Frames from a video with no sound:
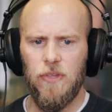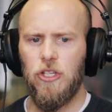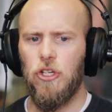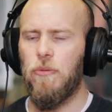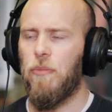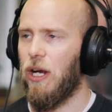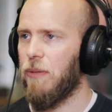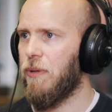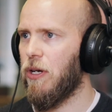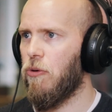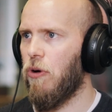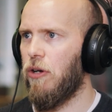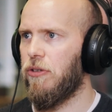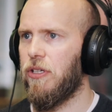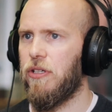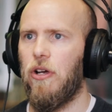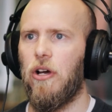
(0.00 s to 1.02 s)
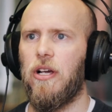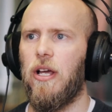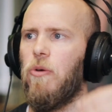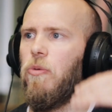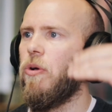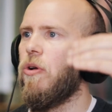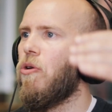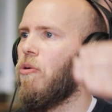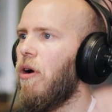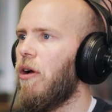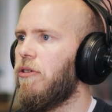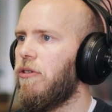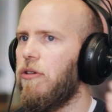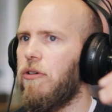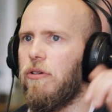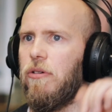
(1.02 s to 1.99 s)
you might be quoted, okay, we'll
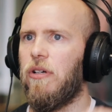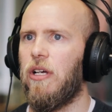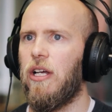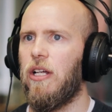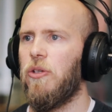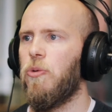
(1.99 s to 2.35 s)
quote you